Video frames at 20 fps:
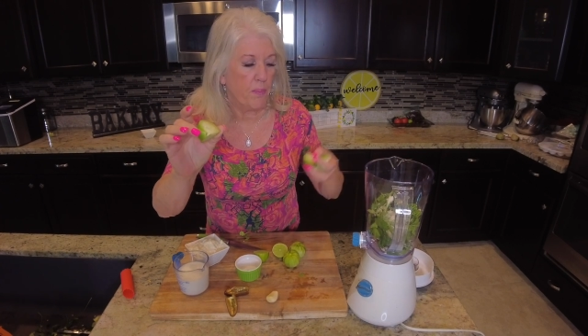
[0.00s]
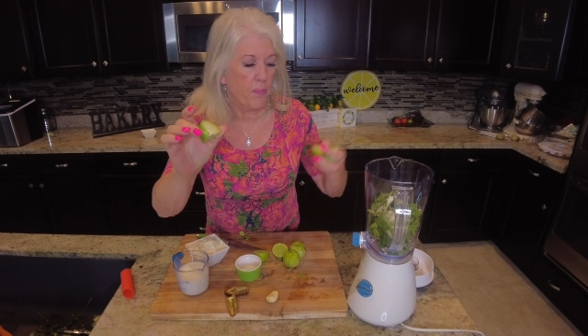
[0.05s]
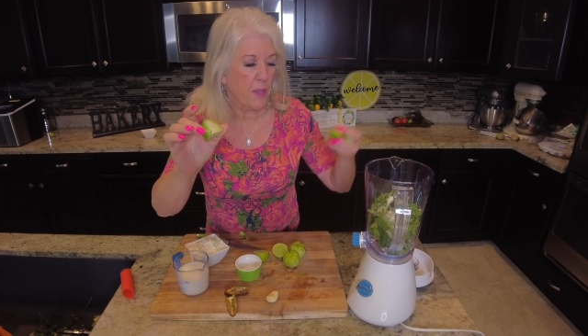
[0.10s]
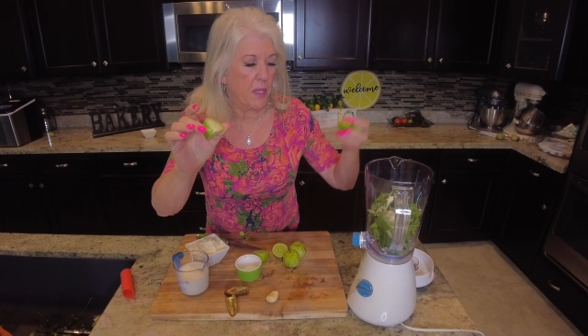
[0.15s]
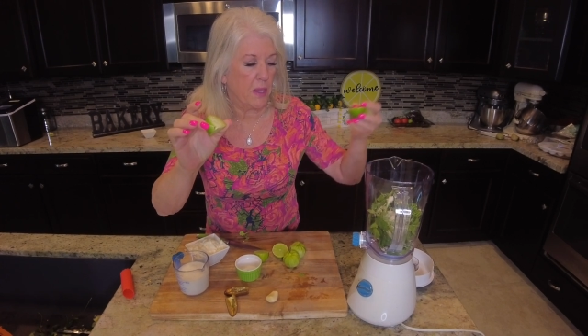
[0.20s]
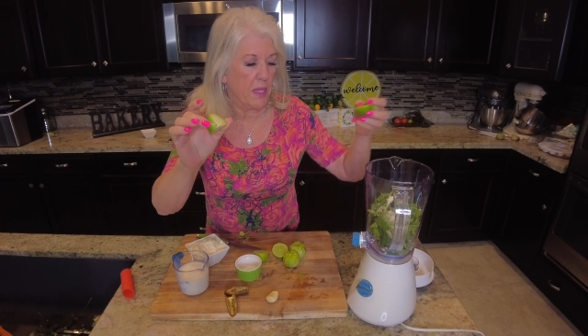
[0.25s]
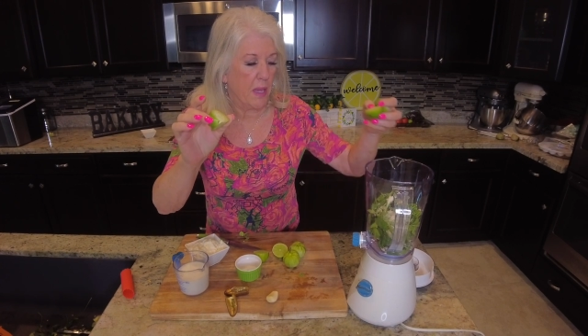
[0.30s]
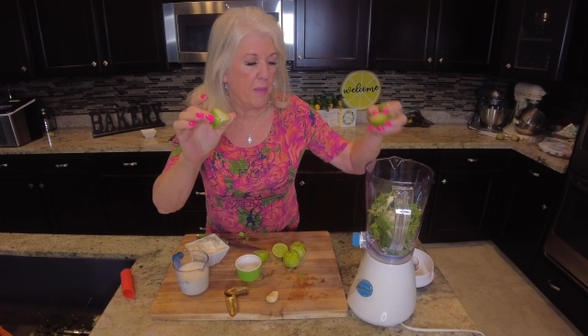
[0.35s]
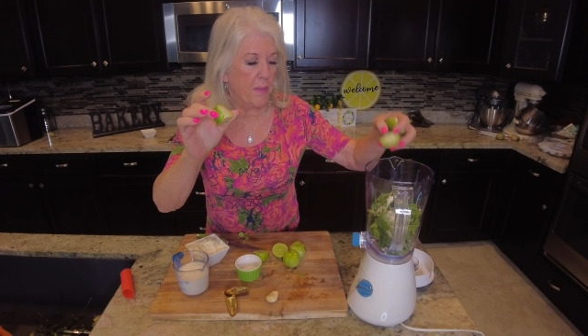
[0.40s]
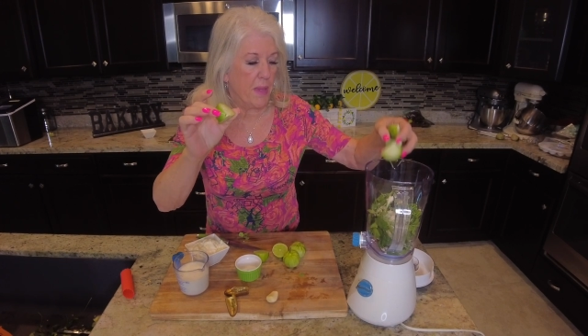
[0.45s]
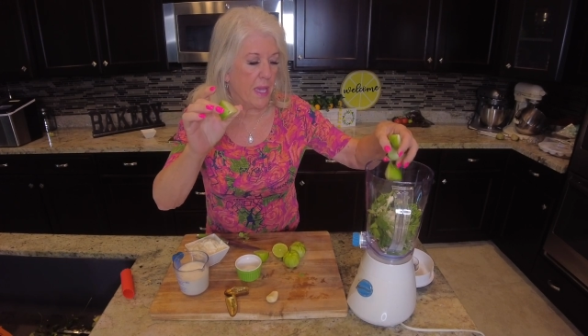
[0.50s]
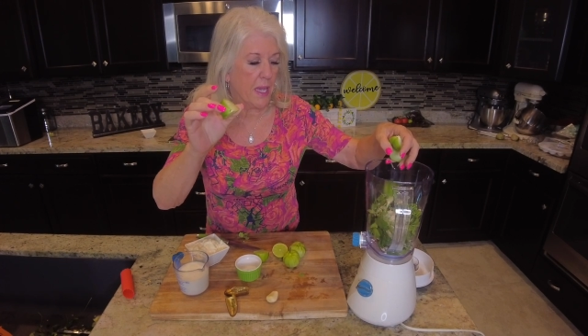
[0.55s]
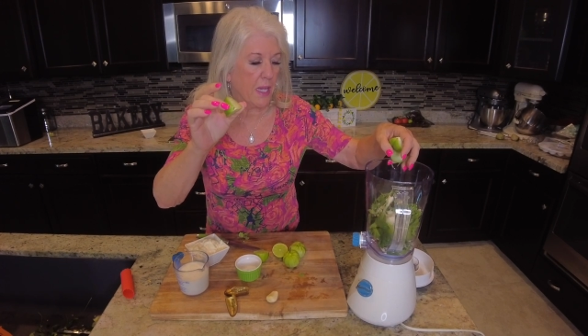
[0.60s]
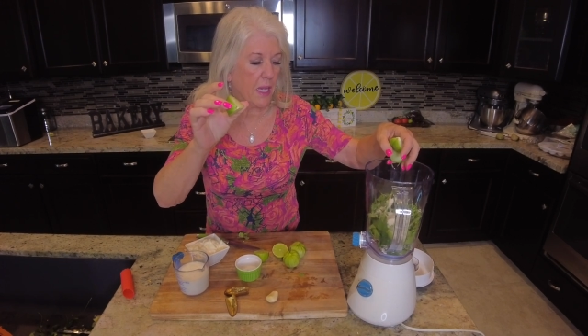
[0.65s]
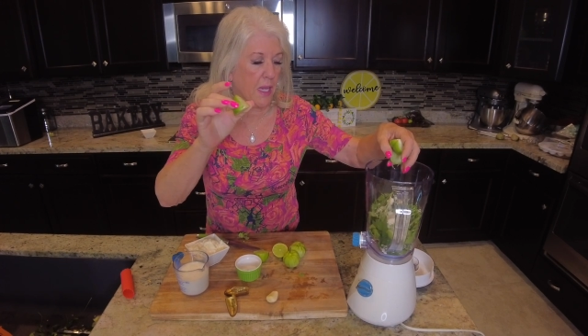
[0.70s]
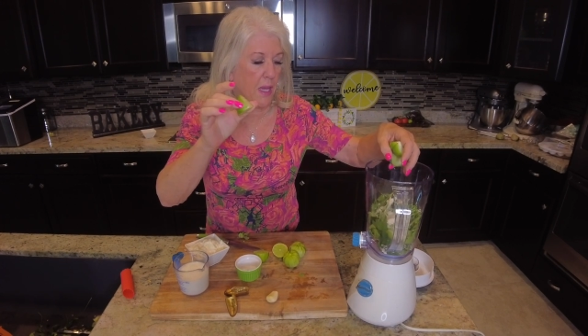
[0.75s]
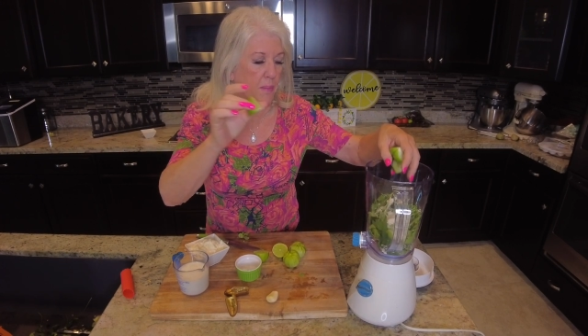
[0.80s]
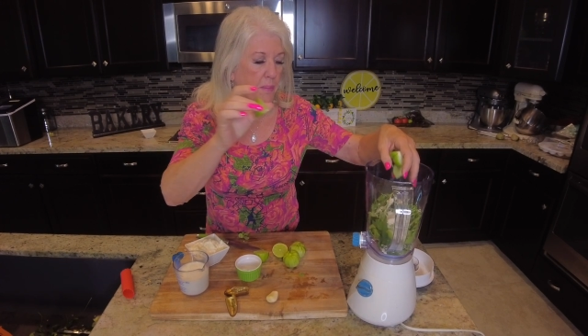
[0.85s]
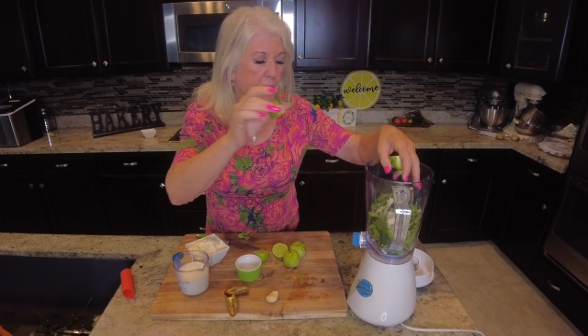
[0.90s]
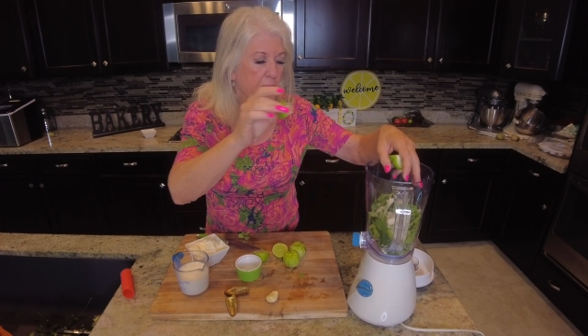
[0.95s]
but they make
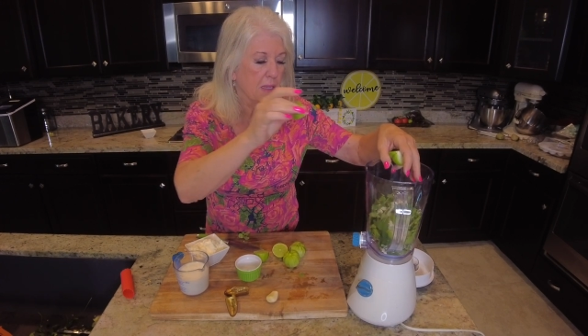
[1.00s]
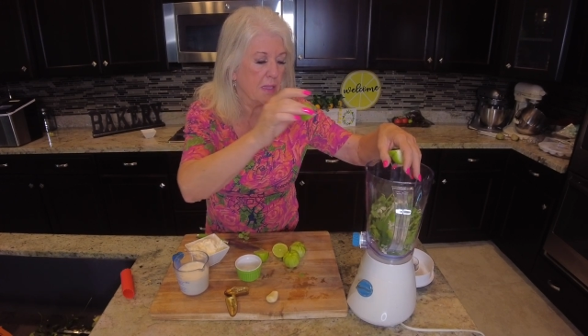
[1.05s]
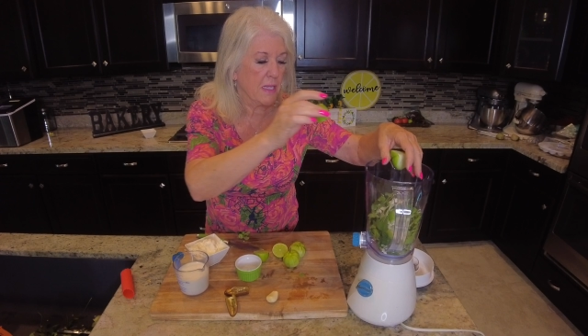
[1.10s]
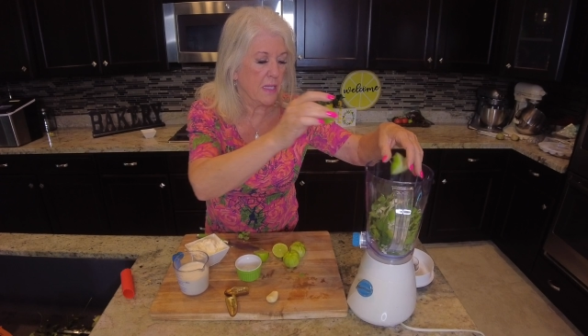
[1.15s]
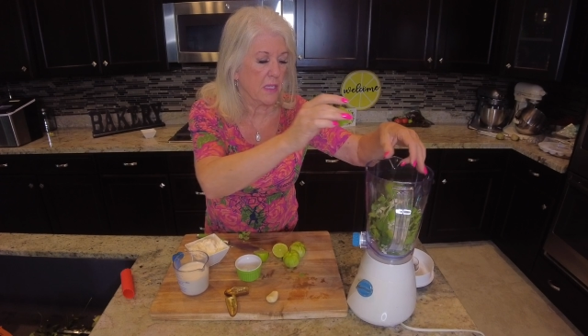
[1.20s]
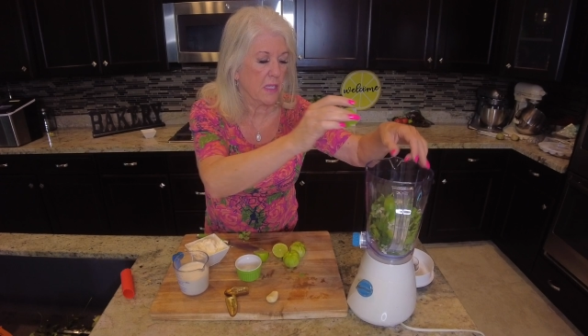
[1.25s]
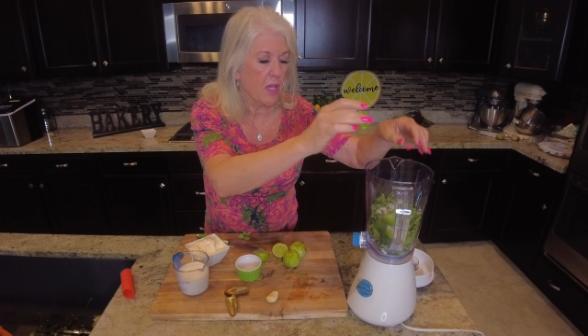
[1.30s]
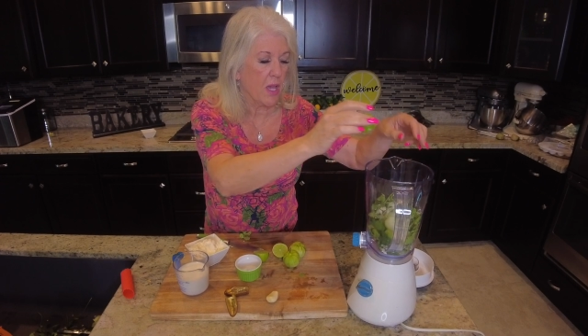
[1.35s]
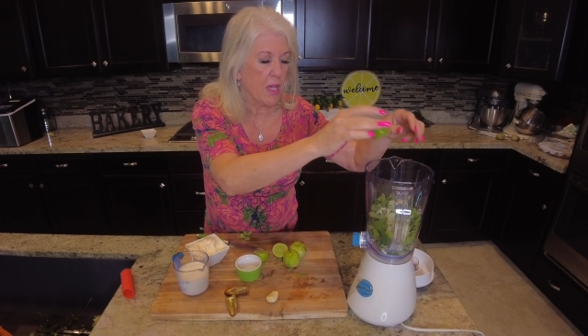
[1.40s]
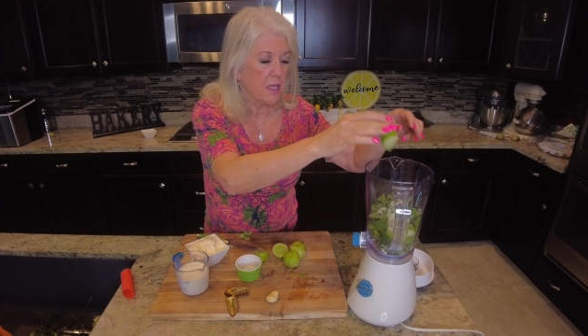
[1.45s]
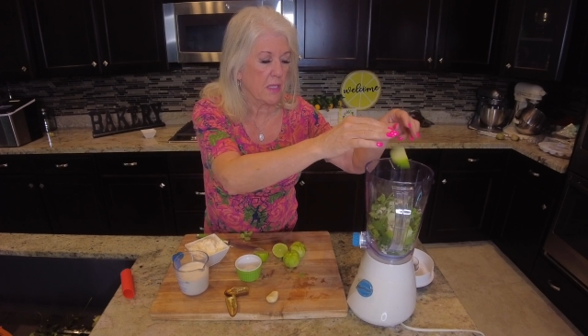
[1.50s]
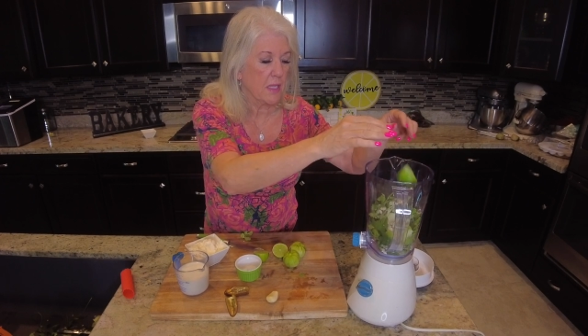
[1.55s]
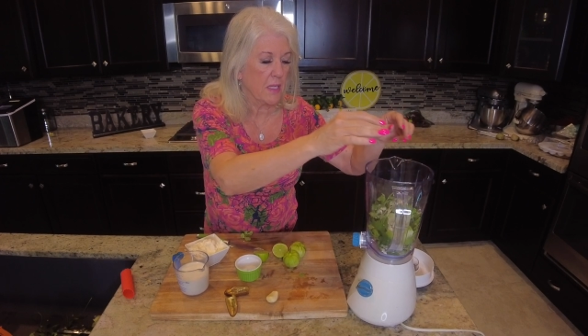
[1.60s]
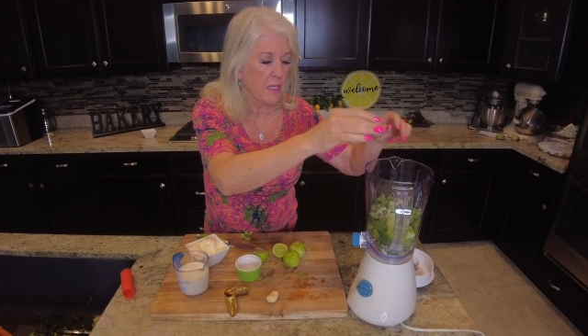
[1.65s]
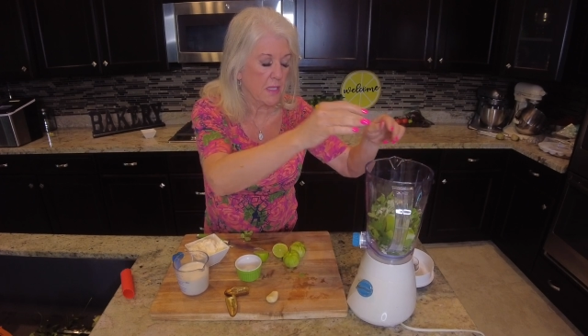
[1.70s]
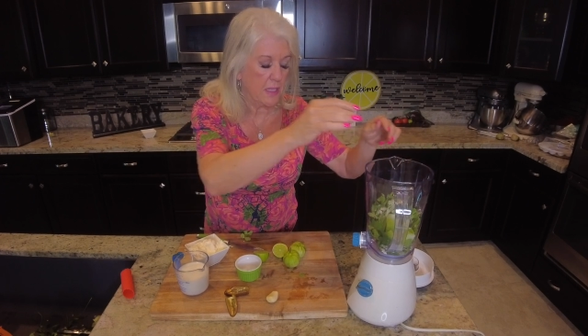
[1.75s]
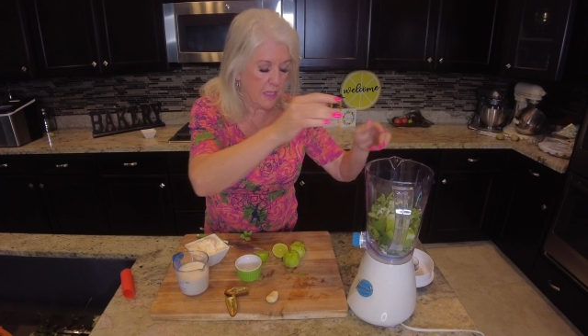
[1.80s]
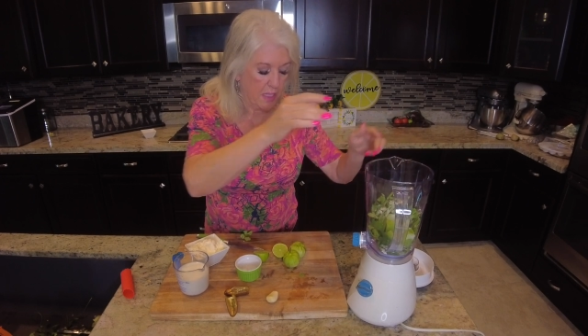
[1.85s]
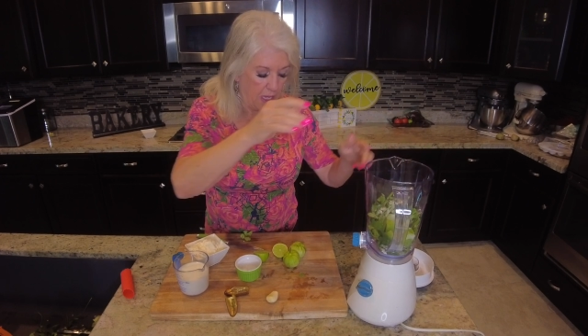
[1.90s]
amazing sauces,